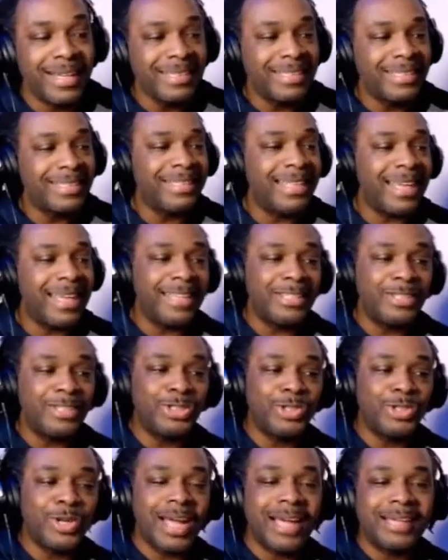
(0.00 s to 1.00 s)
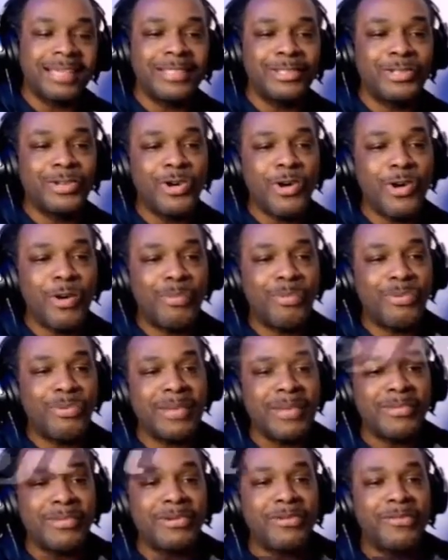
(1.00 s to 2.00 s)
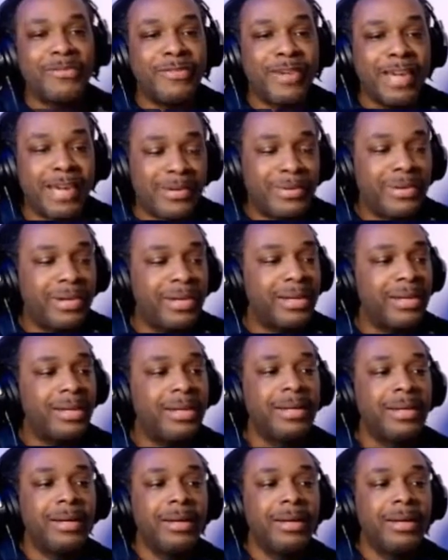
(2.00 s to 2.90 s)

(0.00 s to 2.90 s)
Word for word: Today's track is called Primavera